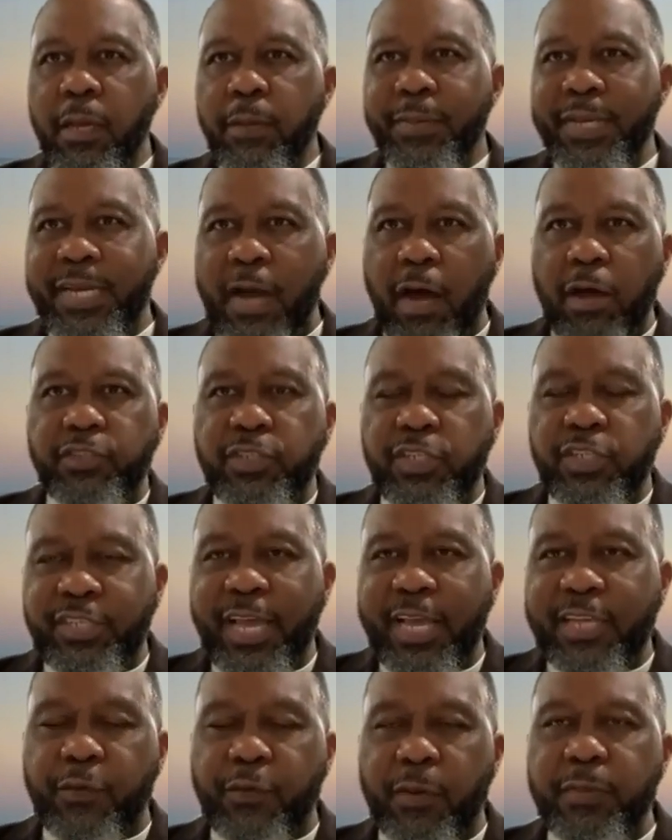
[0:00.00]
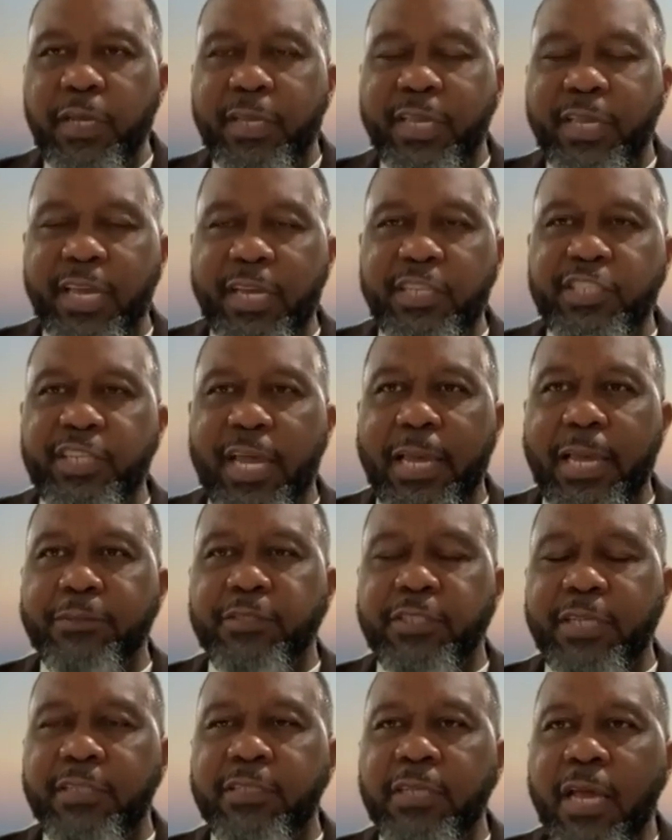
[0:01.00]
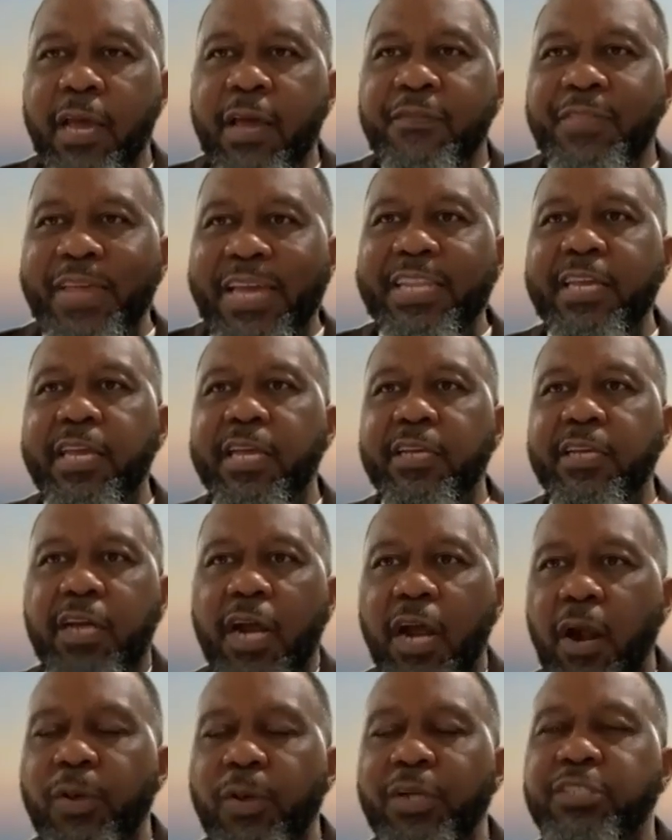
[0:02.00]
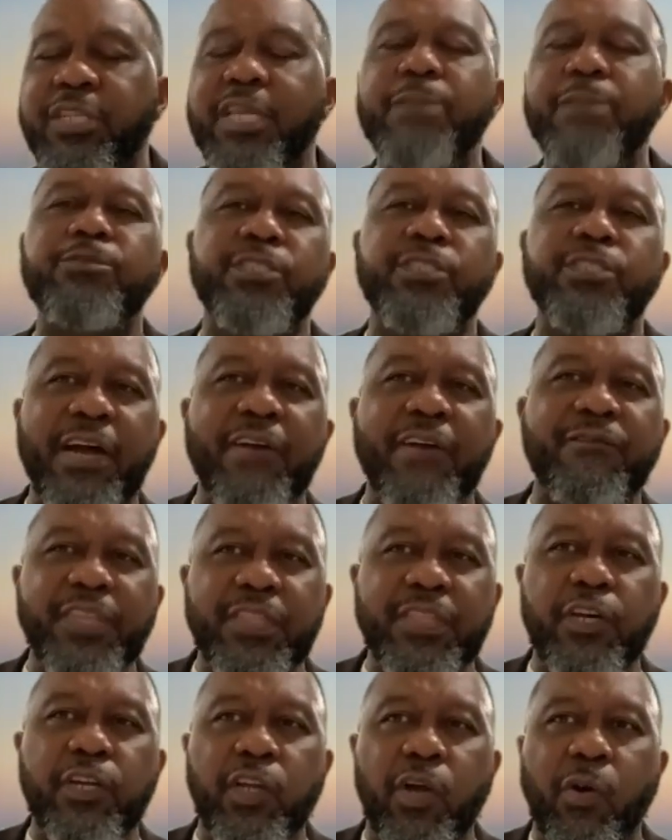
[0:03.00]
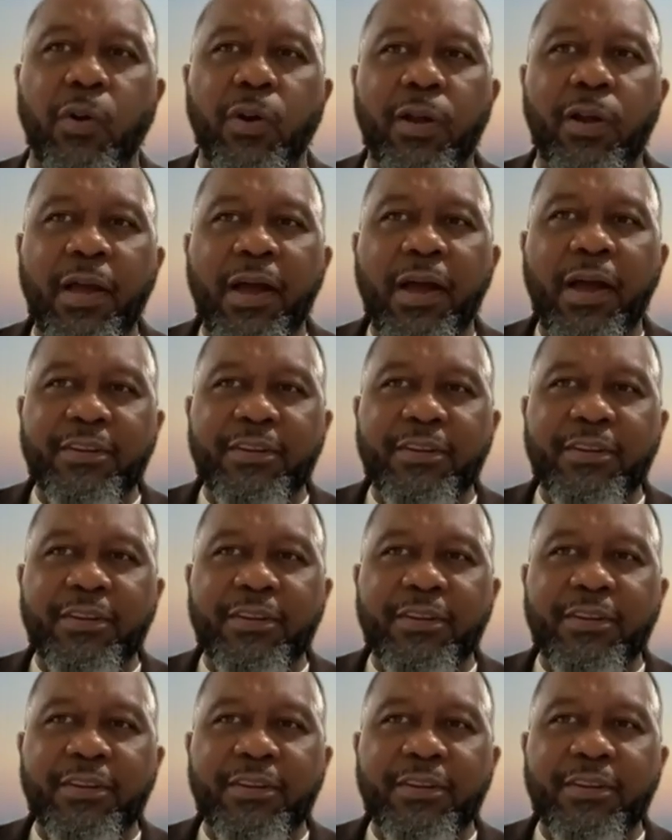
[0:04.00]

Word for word: Because the text from the King James says that he encouraged himself in the Lord.